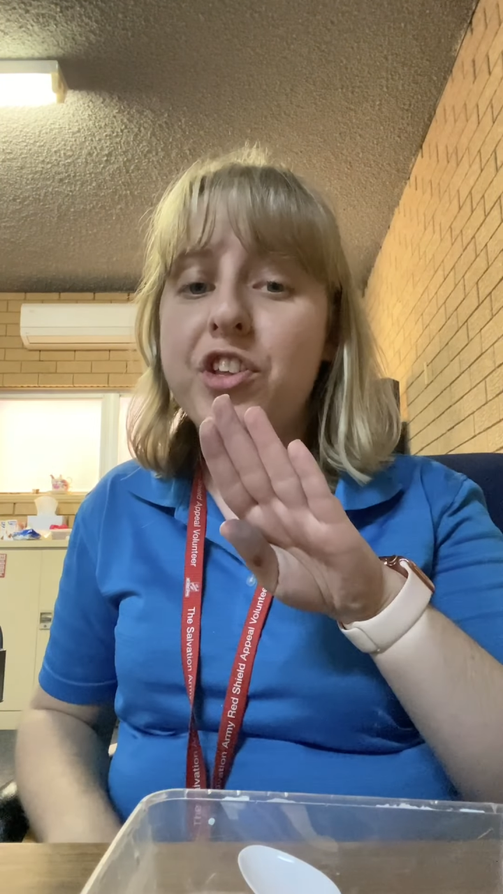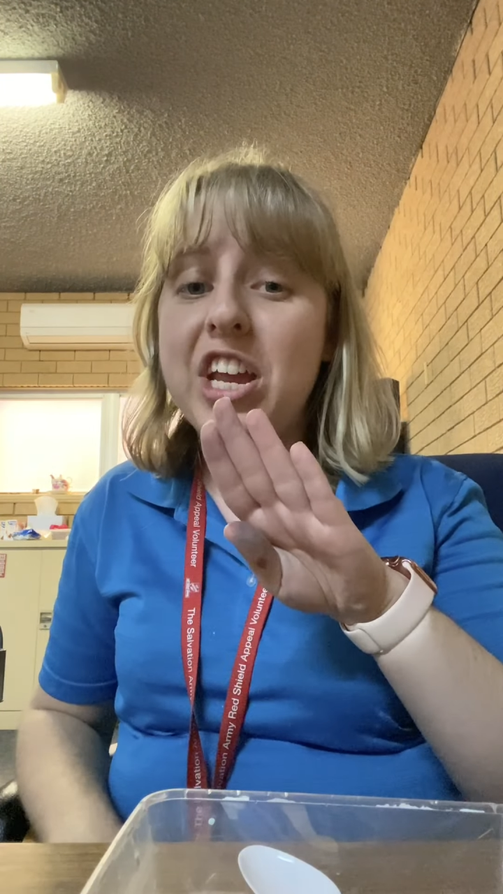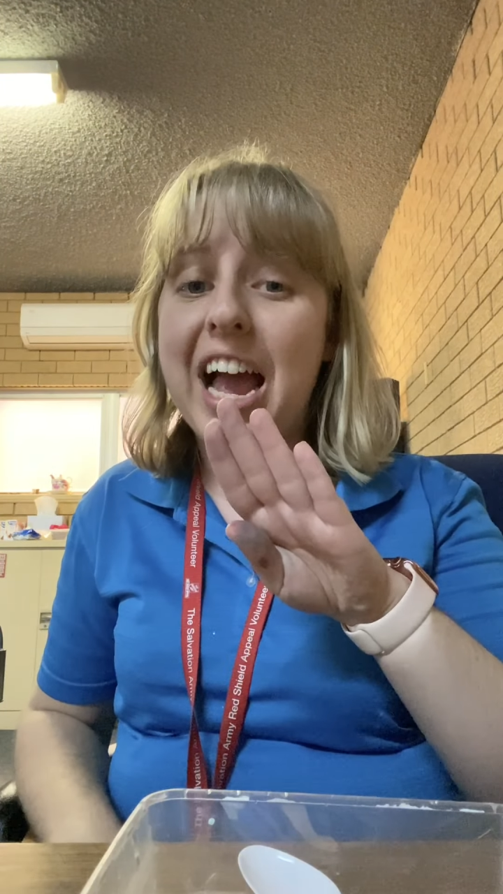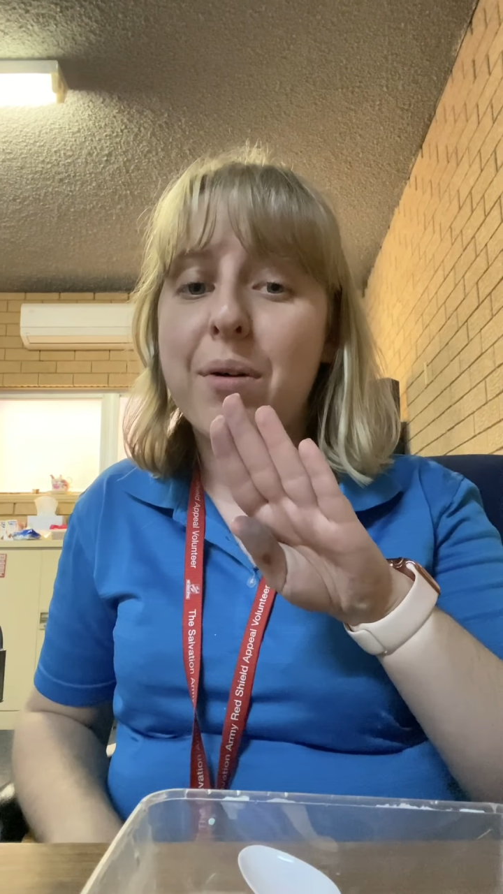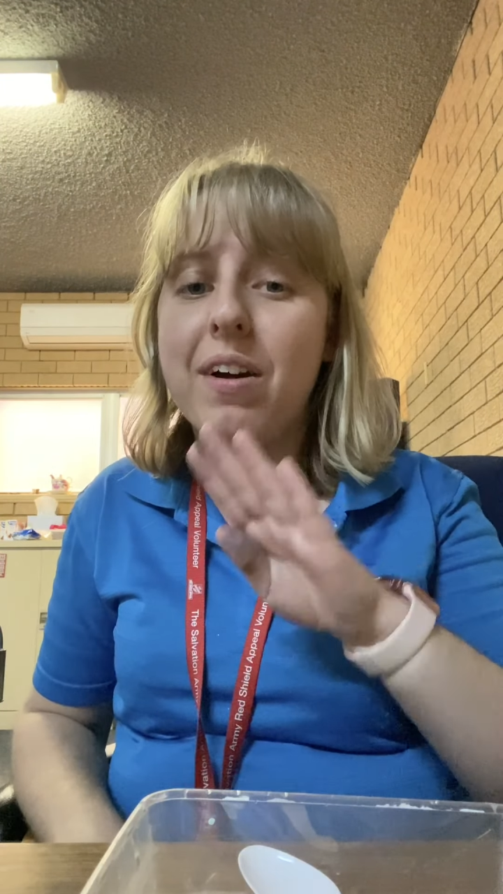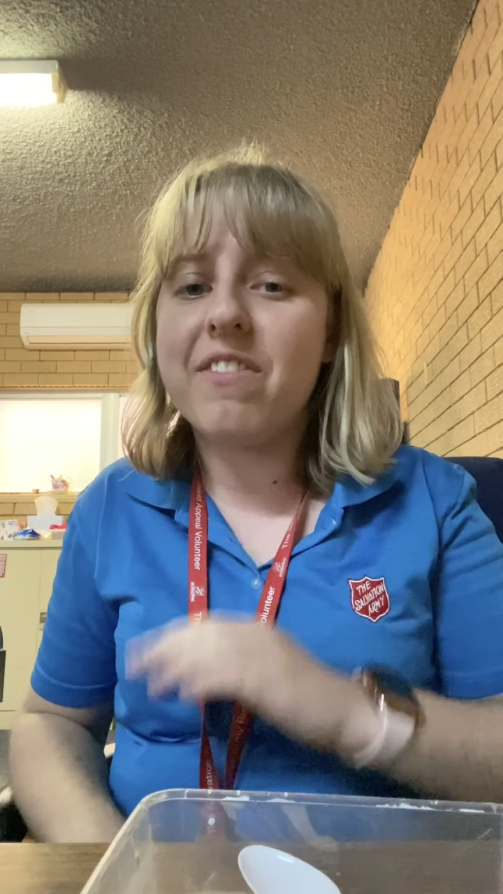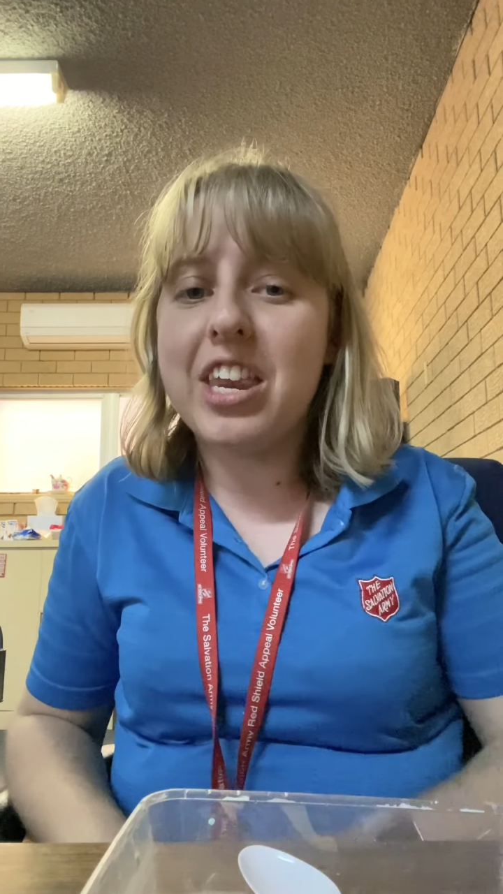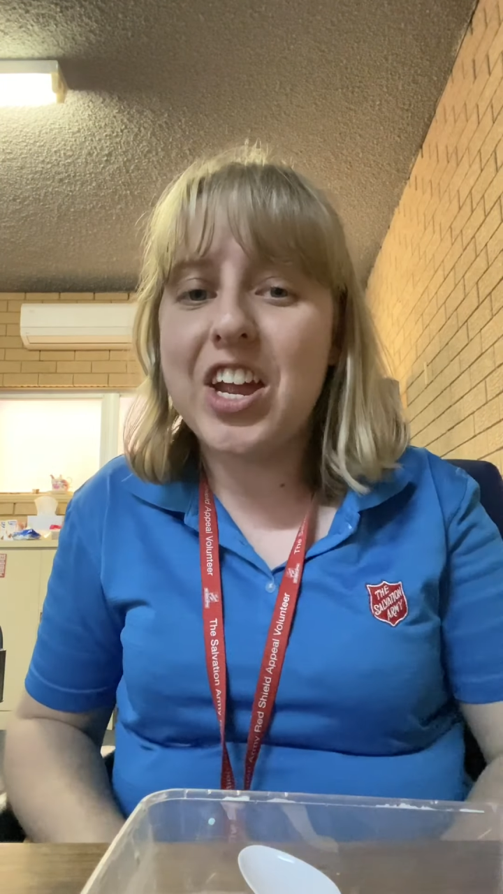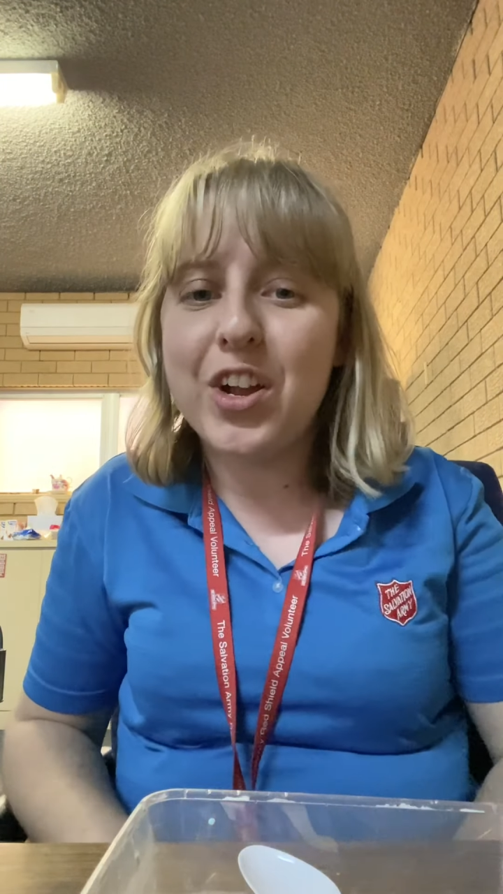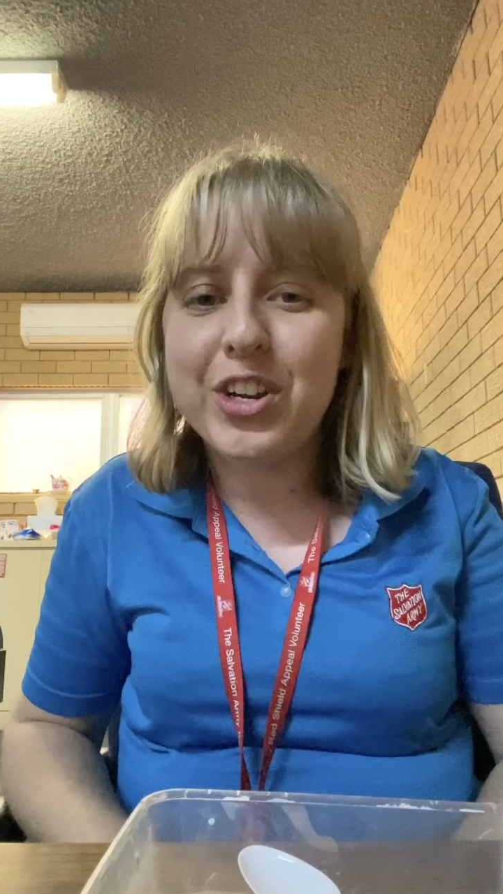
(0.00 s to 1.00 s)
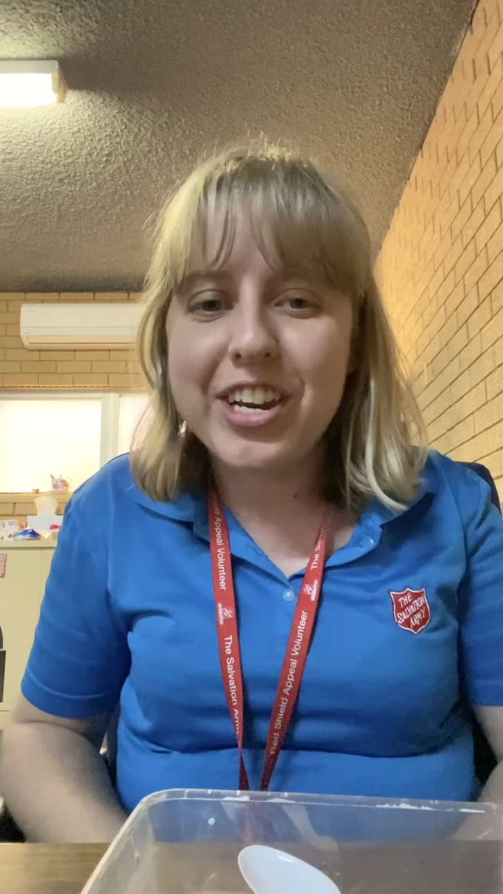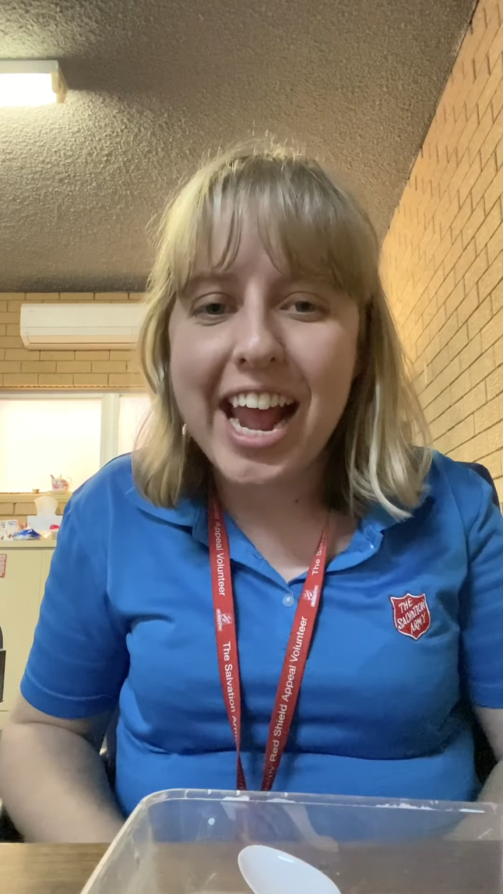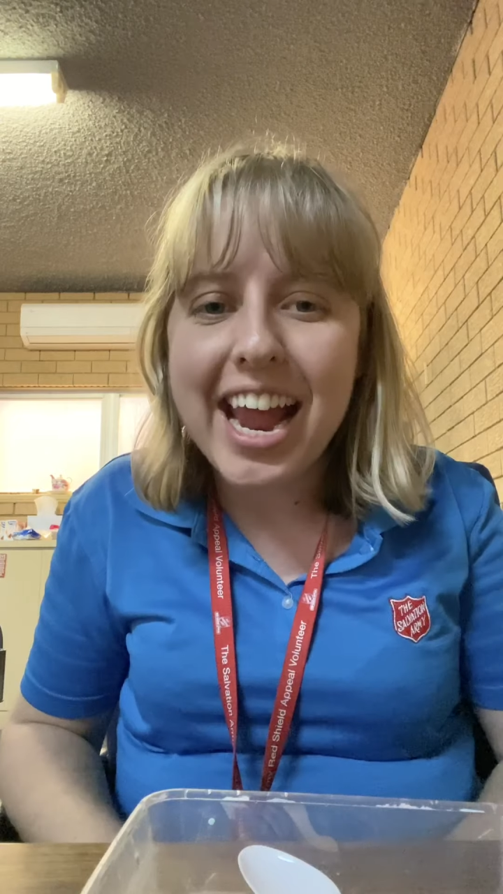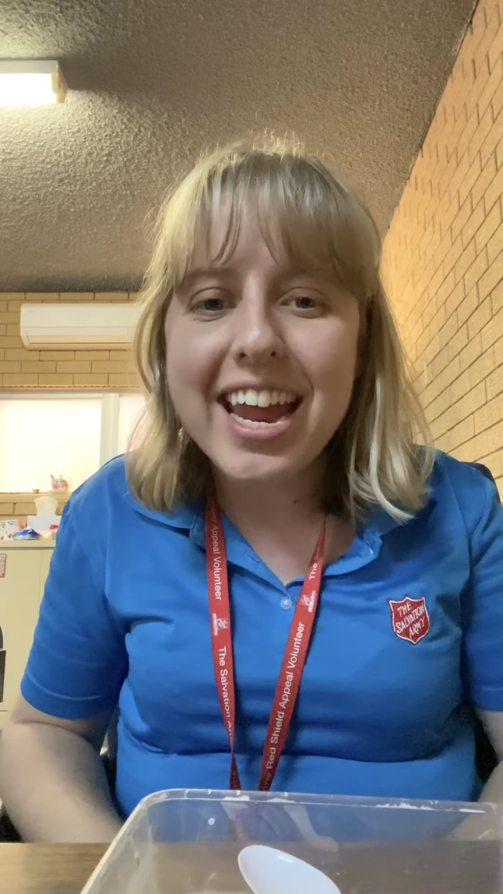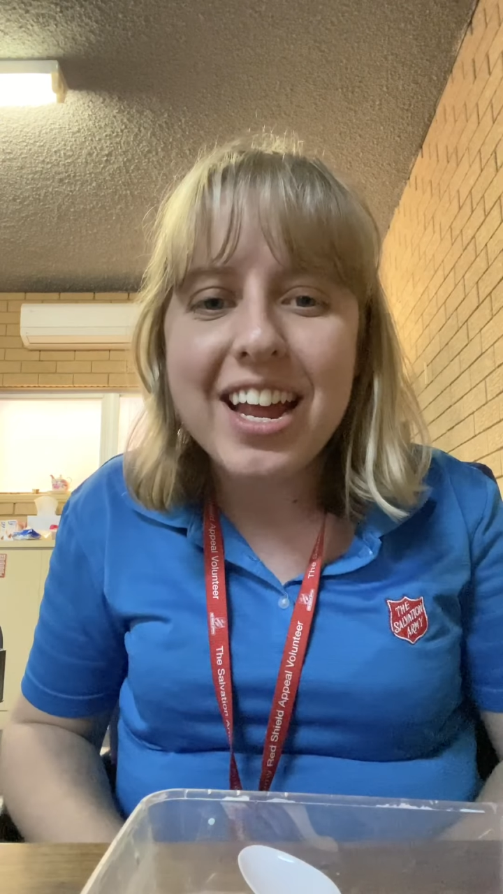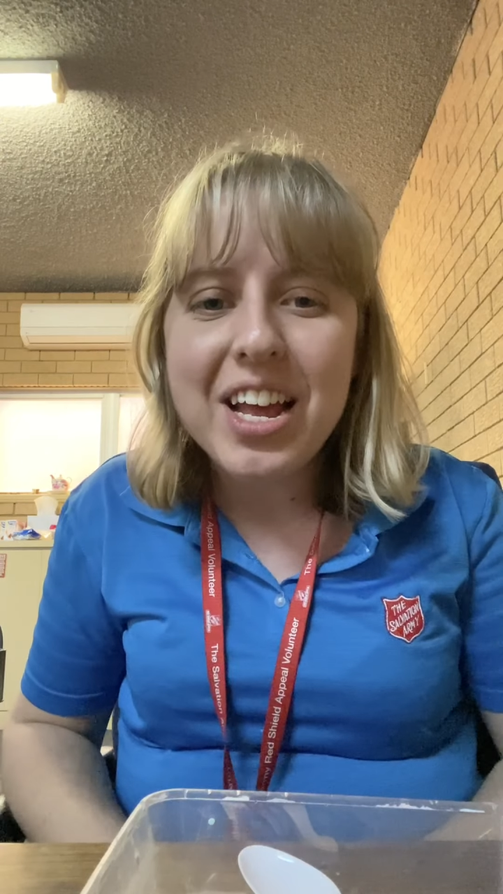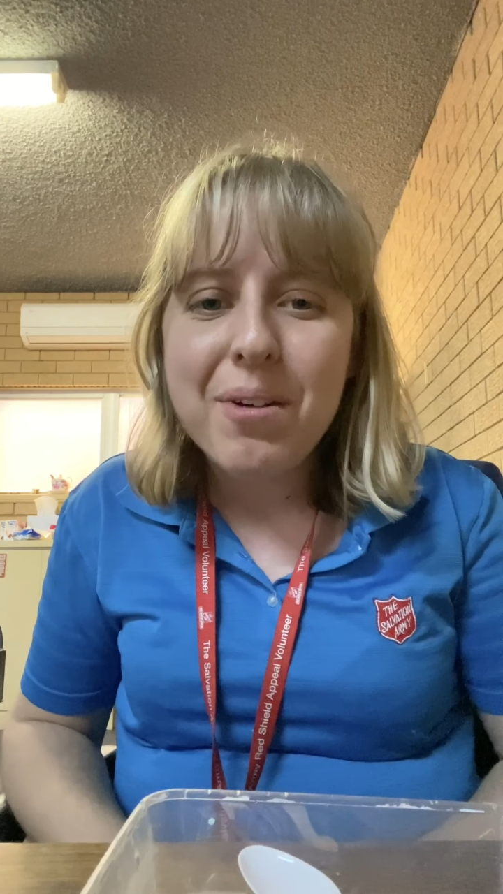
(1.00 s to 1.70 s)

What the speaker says: DIY video today,